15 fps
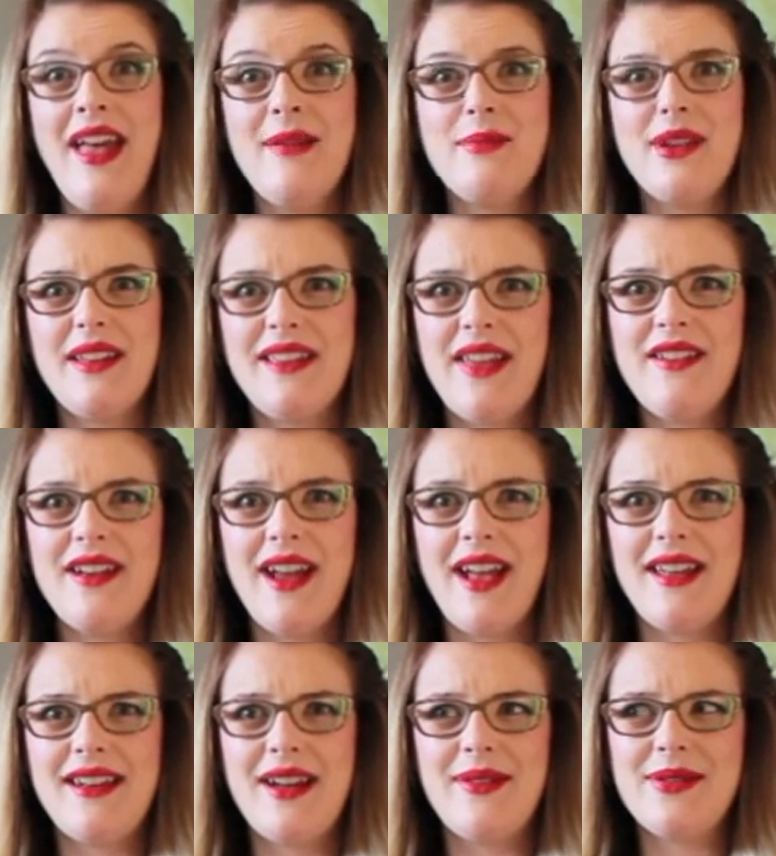But on the other
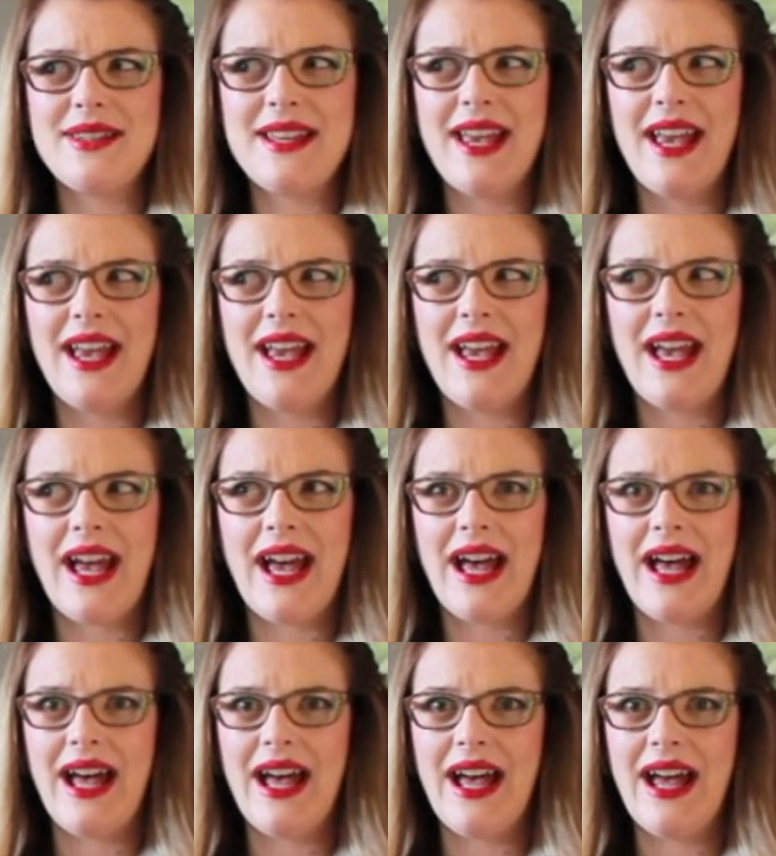hand, I was like,
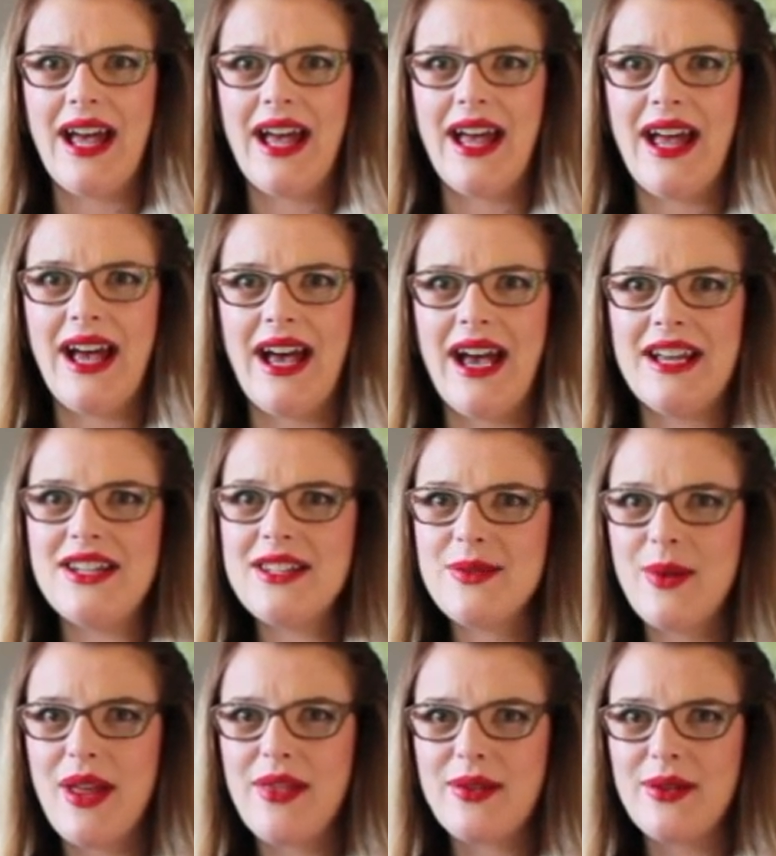I just
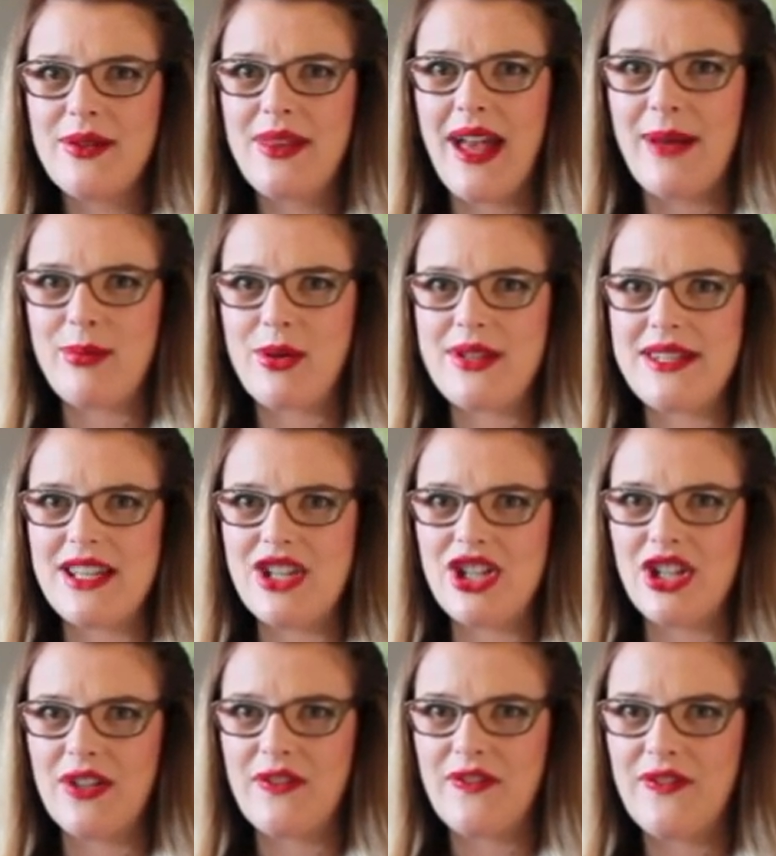went through that
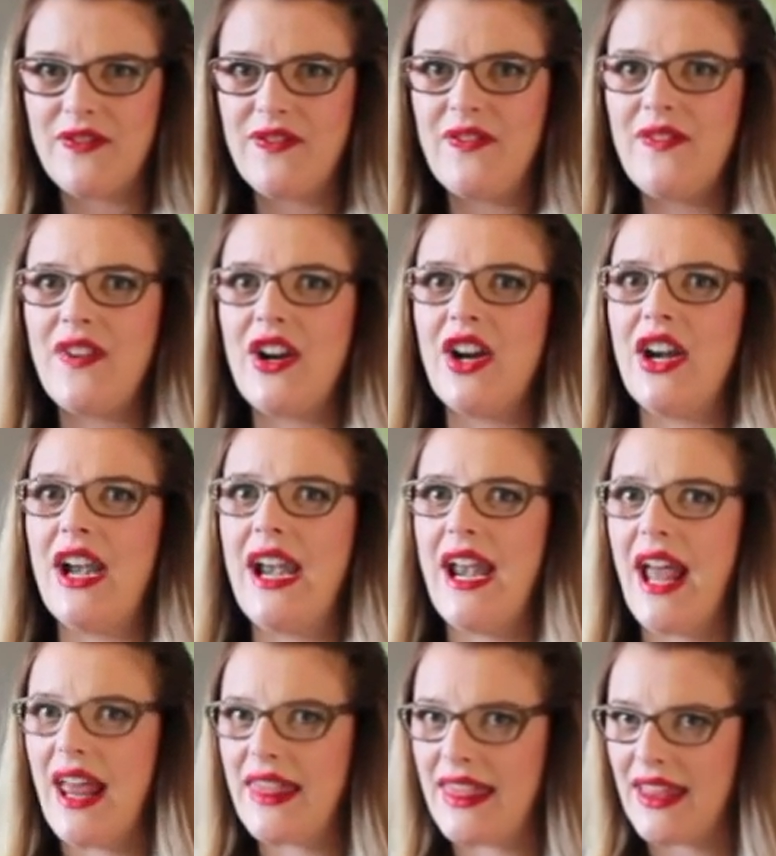procedure for
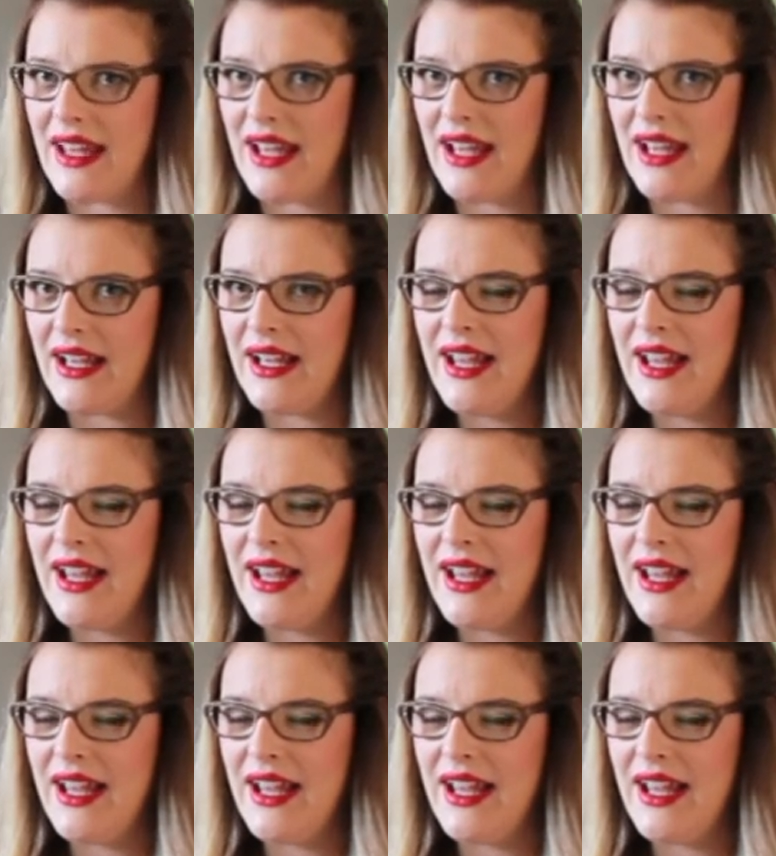nothing.